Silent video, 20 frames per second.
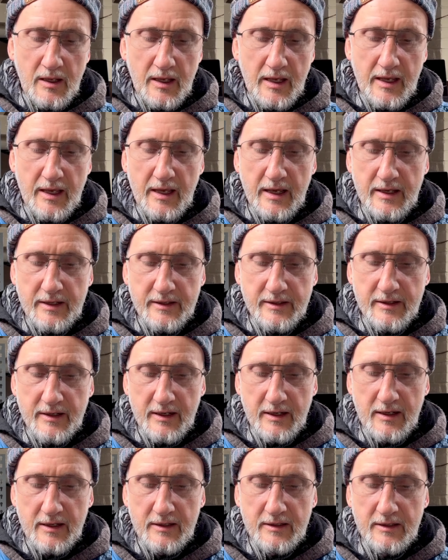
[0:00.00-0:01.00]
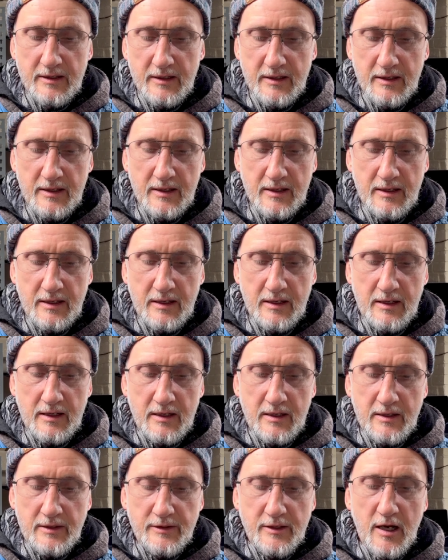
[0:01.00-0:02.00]
And
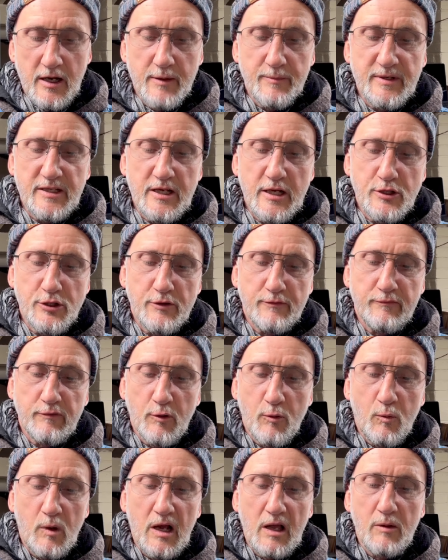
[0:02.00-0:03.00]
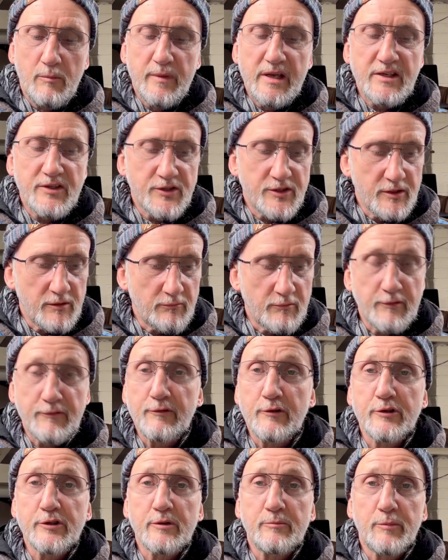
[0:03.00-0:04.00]
documentation for a while may still
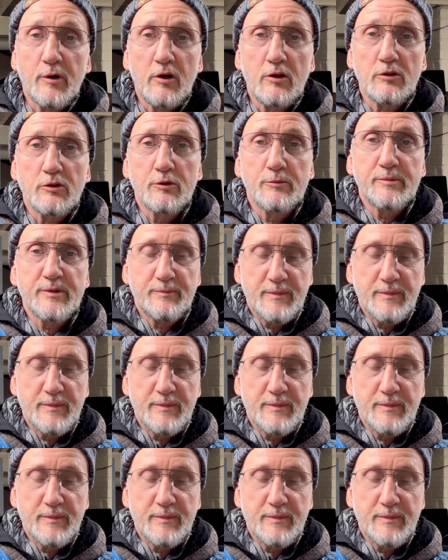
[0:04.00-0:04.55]
refer to ball loops,